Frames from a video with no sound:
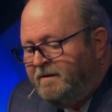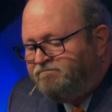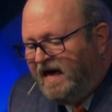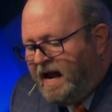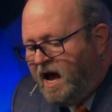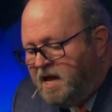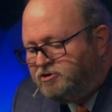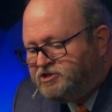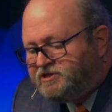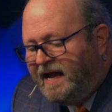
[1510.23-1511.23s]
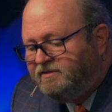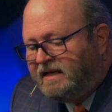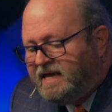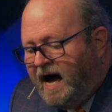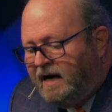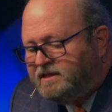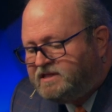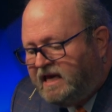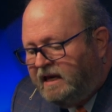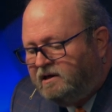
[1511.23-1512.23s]
that I understand that God is
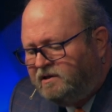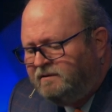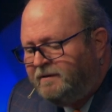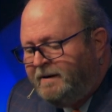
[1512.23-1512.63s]
here,